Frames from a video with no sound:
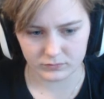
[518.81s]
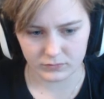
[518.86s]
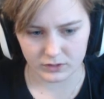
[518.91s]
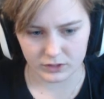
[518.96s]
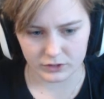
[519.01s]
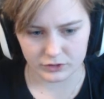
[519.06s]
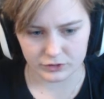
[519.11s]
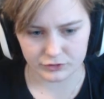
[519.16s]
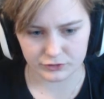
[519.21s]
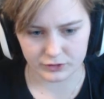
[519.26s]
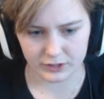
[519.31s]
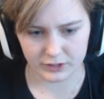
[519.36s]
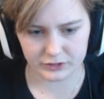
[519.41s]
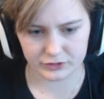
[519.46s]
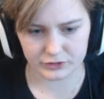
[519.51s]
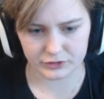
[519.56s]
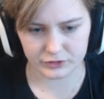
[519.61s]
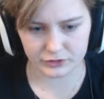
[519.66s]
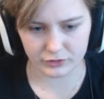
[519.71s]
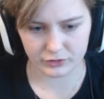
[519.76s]

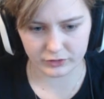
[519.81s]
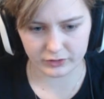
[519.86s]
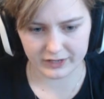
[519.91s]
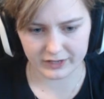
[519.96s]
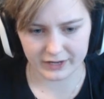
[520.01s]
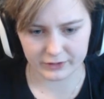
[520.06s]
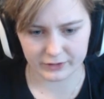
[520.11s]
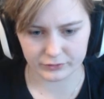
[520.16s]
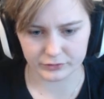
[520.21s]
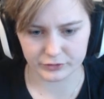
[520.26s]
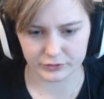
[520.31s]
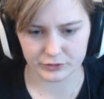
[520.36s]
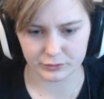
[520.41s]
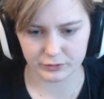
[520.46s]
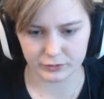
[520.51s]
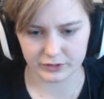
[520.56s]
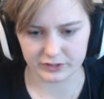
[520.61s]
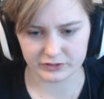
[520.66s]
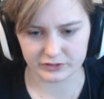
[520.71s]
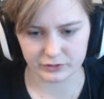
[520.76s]
Strangers not allowed on this
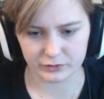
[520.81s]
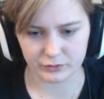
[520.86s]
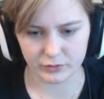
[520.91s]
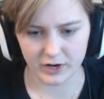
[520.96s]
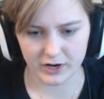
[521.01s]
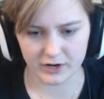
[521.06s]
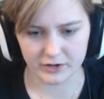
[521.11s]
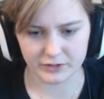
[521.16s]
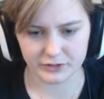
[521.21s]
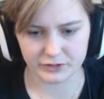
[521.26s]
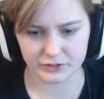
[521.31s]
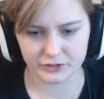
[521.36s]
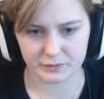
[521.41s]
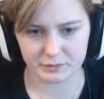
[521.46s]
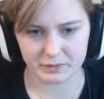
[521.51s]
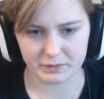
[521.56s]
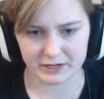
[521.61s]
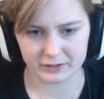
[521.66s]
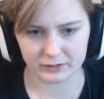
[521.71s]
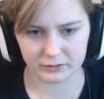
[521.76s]
work. Inquiries to be
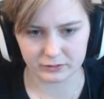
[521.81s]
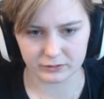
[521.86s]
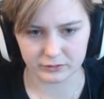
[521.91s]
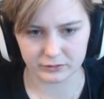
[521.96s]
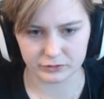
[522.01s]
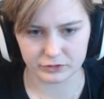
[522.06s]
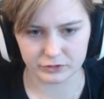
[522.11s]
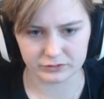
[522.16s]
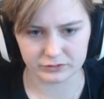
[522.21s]
made at the lodge.